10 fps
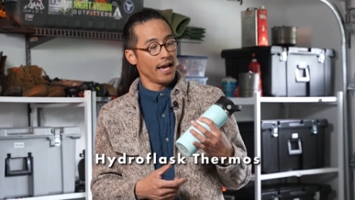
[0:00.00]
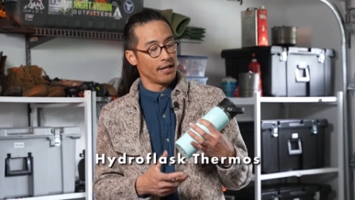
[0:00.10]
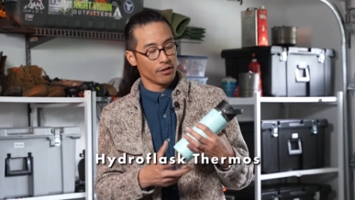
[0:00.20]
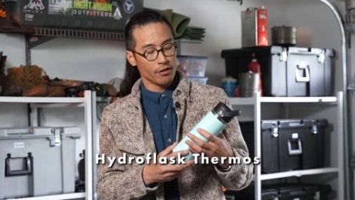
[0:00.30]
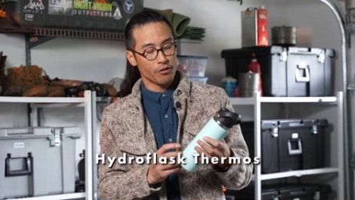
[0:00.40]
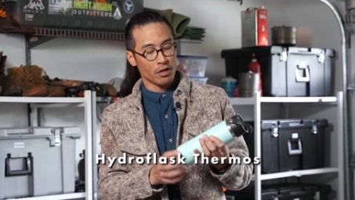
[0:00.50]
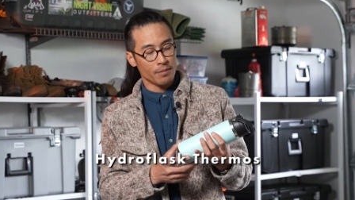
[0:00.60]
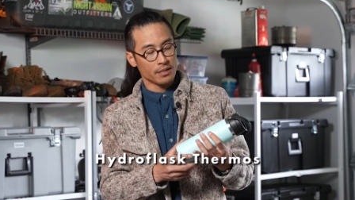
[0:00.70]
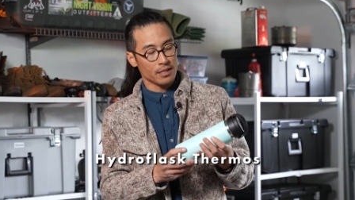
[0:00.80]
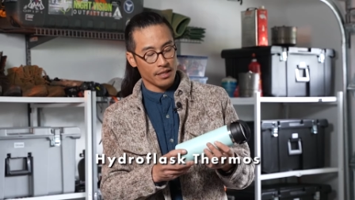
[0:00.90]
and a good
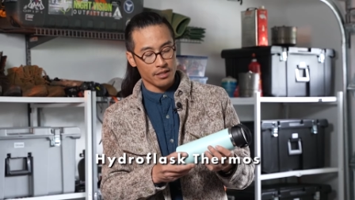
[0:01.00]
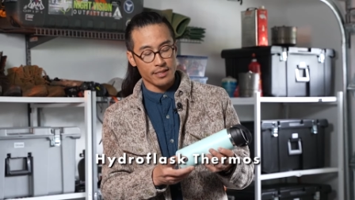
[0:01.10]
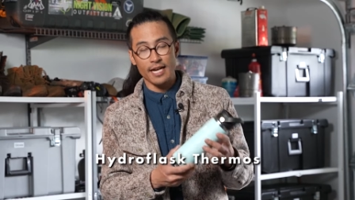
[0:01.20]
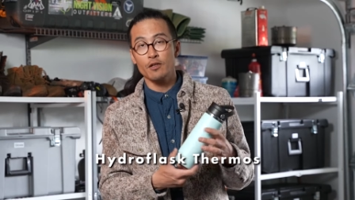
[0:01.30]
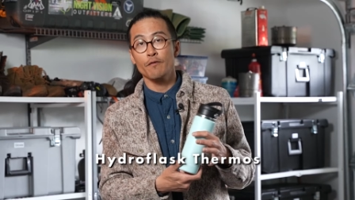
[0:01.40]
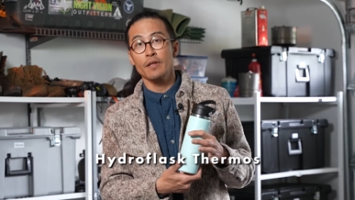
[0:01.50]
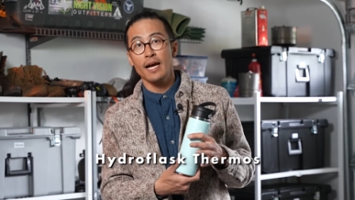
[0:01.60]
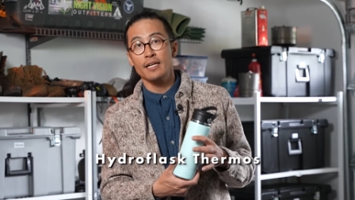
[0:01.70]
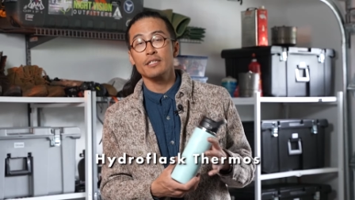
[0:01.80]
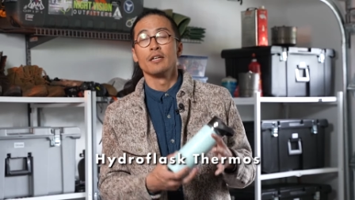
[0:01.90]
thermos like this Hydro
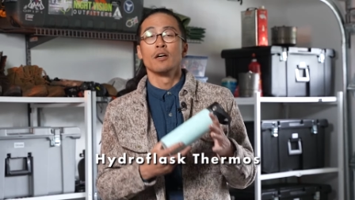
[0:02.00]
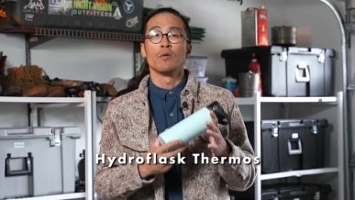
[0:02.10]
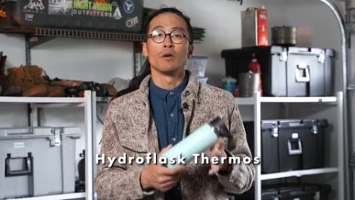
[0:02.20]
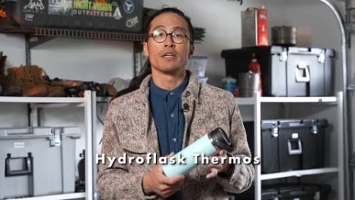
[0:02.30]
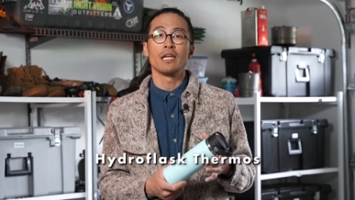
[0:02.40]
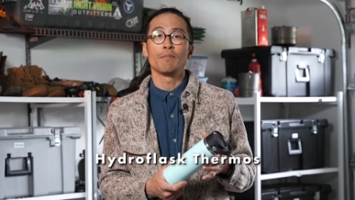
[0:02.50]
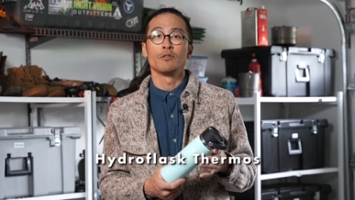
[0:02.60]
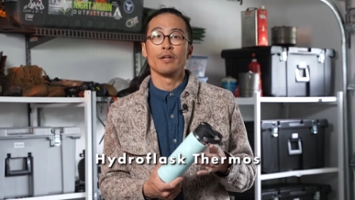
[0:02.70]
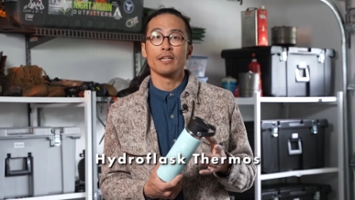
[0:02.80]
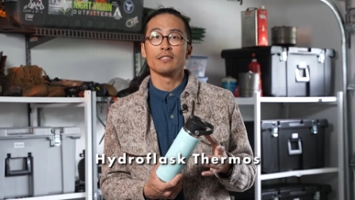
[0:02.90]
Flask will keep
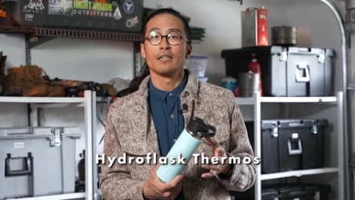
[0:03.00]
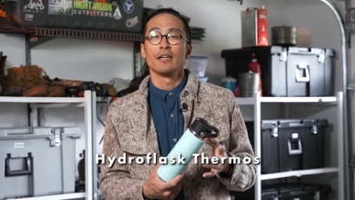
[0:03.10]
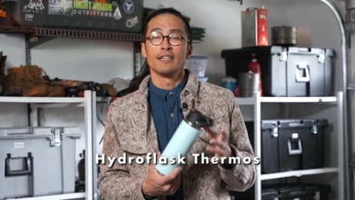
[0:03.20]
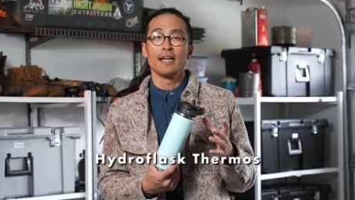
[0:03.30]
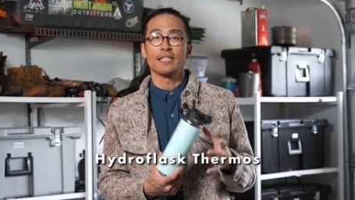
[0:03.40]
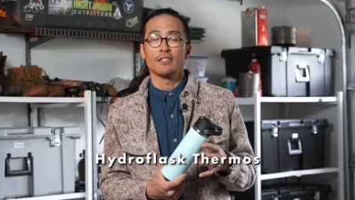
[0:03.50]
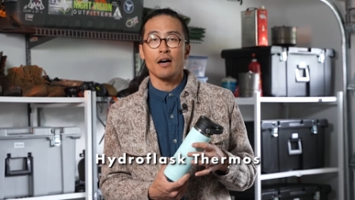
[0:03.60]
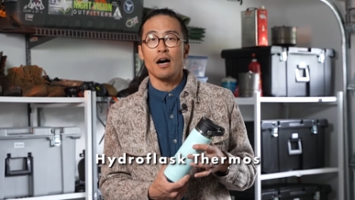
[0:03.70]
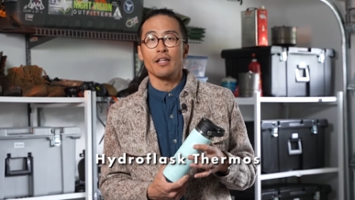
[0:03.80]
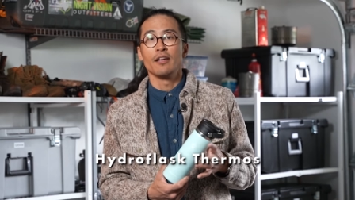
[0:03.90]
drinks nice and
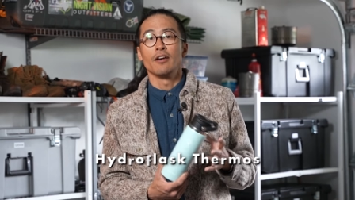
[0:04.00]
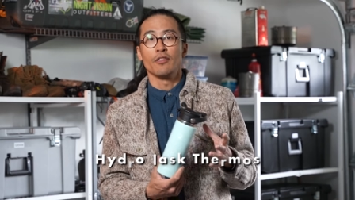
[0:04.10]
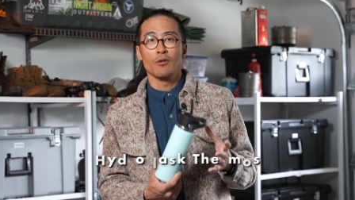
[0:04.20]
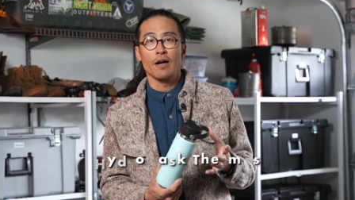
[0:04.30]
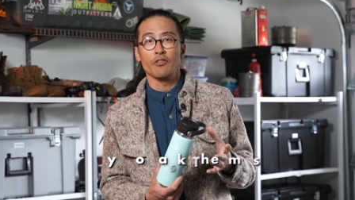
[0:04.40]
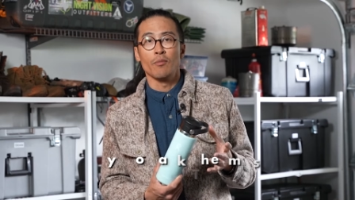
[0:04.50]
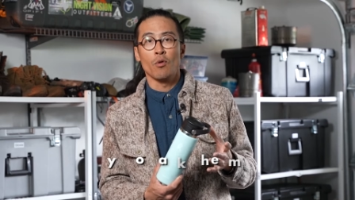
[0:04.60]
hot throughout the